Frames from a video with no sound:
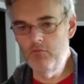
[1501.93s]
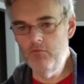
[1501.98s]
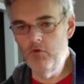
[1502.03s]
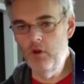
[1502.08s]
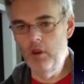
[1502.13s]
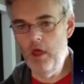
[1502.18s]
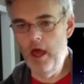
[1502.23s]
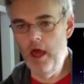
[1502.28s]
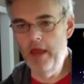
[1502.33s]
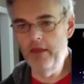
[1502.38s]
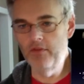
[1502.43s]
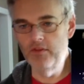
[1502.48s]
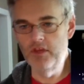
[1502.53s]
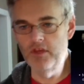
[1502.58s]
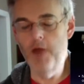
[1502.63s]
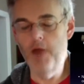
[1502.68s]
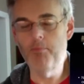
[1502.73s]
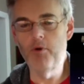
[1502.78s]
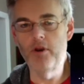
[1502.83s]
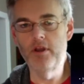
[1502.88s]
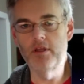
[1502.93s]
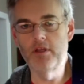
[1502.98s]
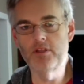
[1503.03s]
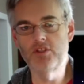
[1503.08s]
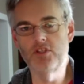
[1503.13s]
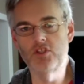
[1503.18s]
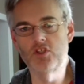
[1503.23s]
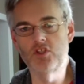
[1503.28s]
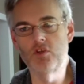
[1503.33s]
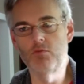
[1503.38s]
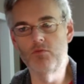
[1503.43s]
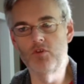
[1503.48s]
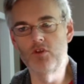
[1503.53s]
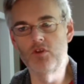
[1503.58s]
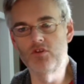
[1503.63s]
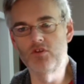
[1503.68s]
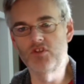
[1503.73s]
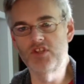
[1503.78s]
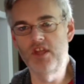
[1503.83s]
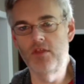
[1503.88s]
rely on the operating system to
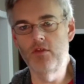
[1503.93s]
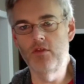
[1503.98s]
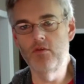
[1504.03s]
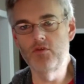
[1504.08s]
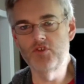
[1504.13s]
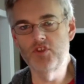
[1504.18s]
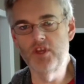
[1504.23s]
set those